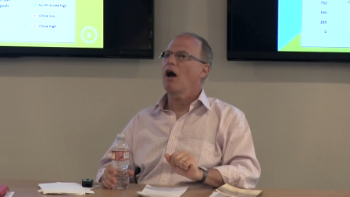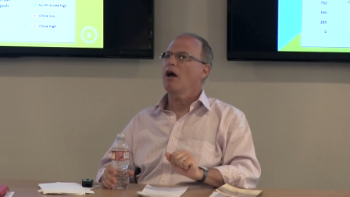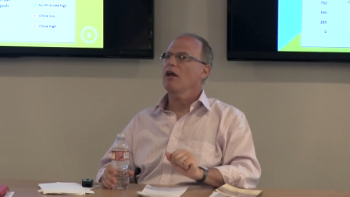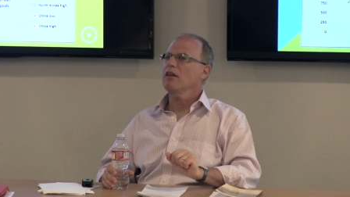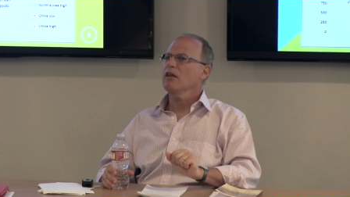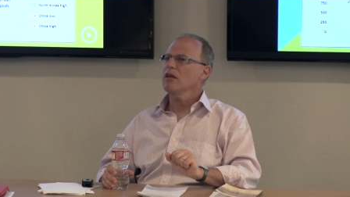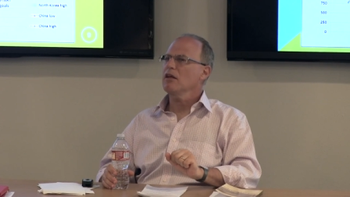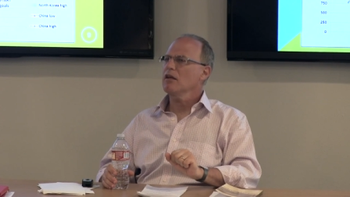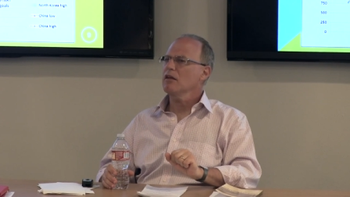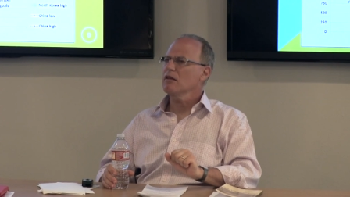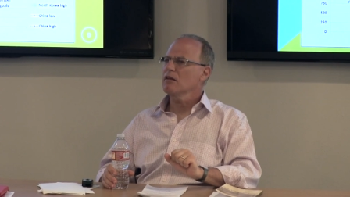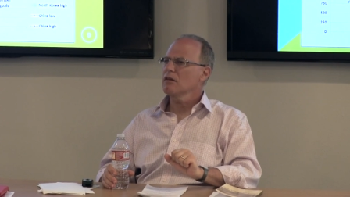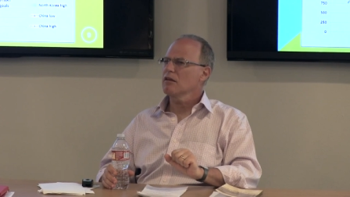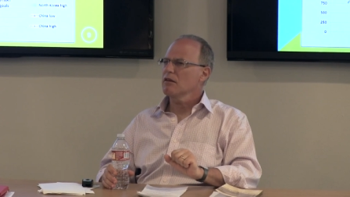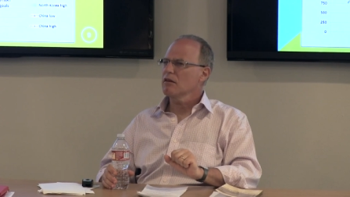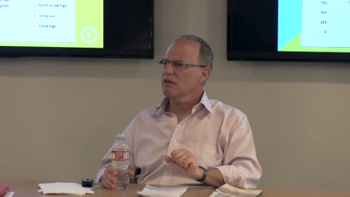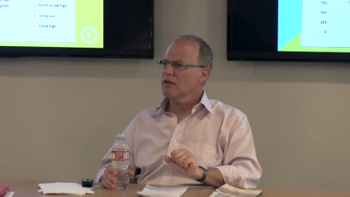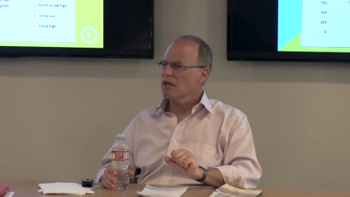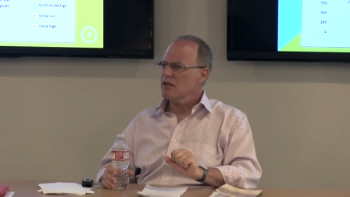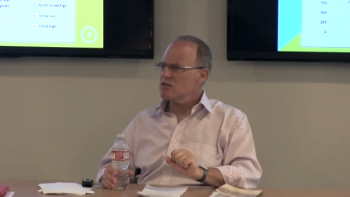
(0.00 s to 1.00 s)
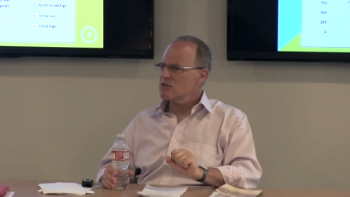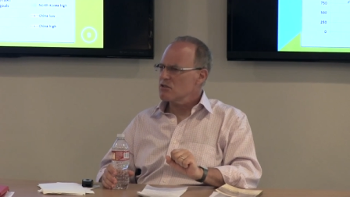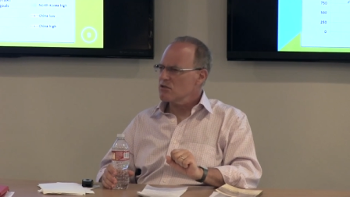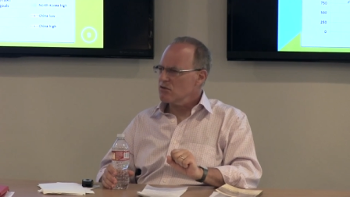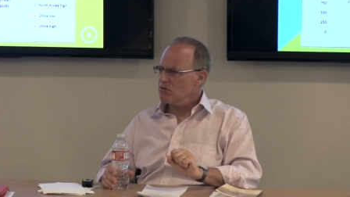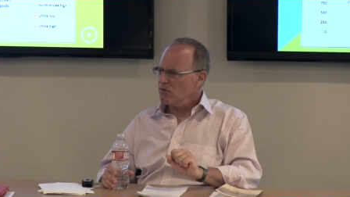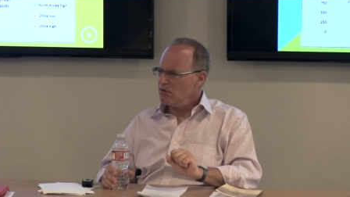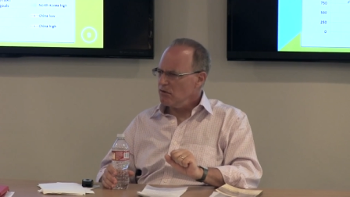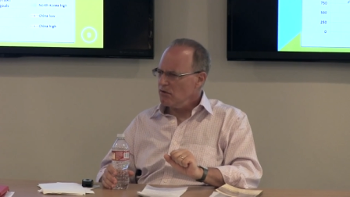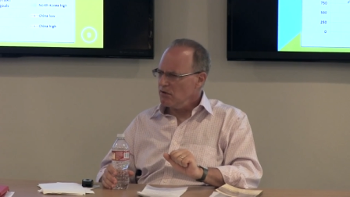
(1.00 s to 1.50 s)
I think that's
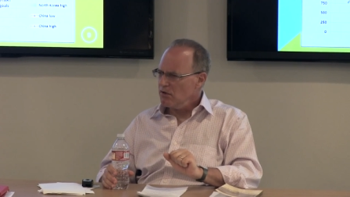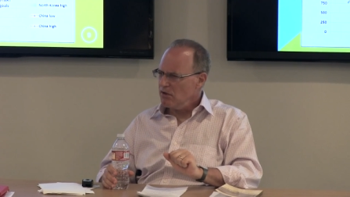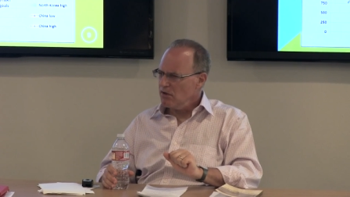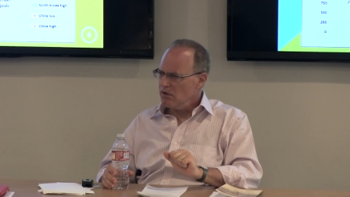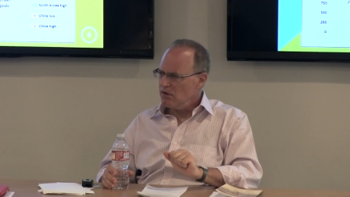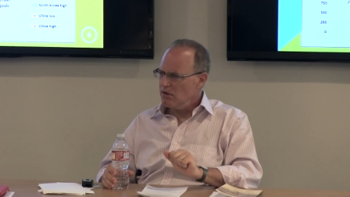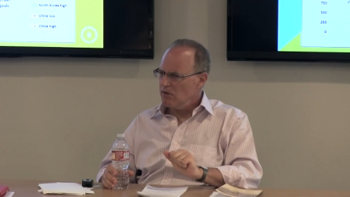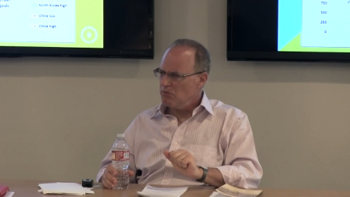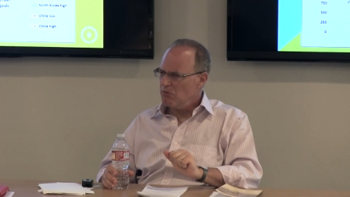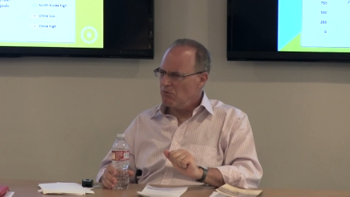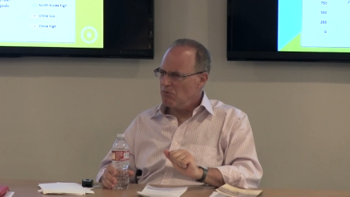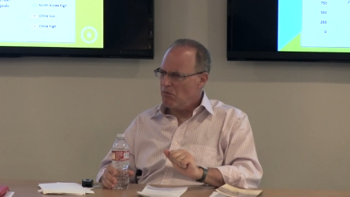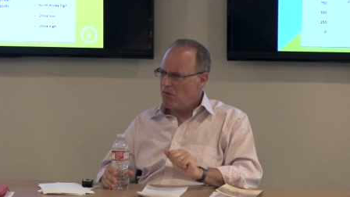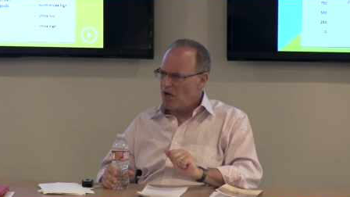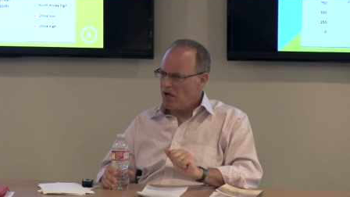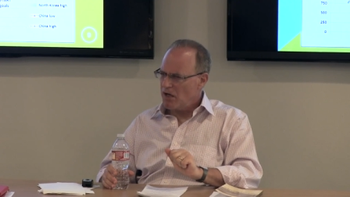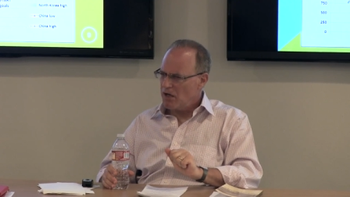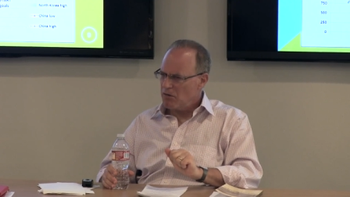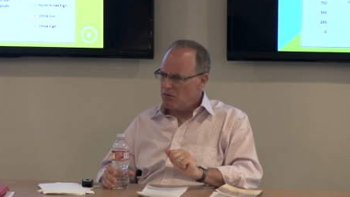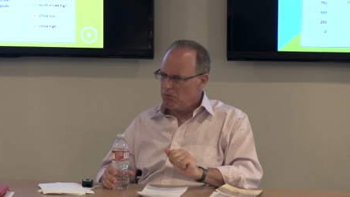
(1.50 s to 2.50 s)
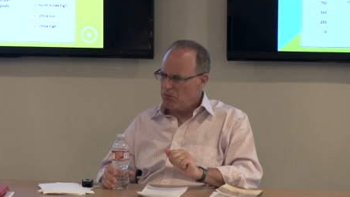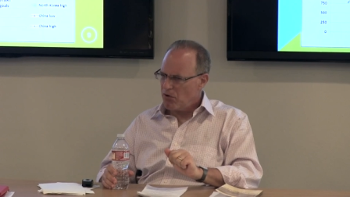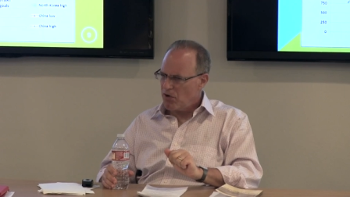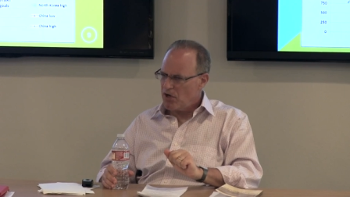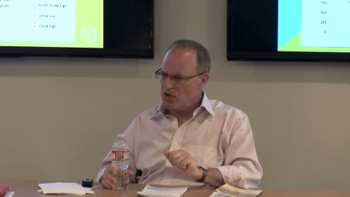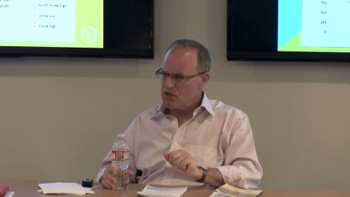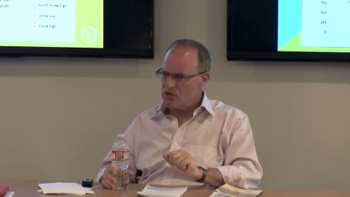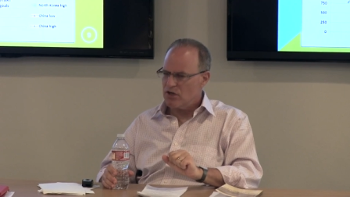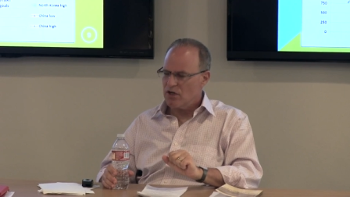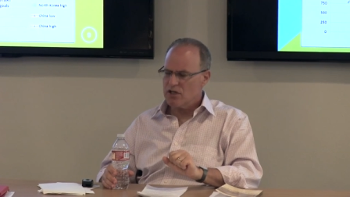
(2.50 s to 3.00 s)
certainly my
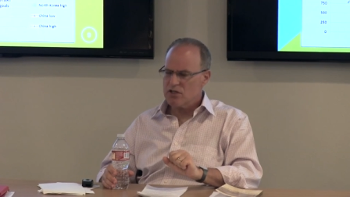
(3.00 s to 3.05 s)
impression.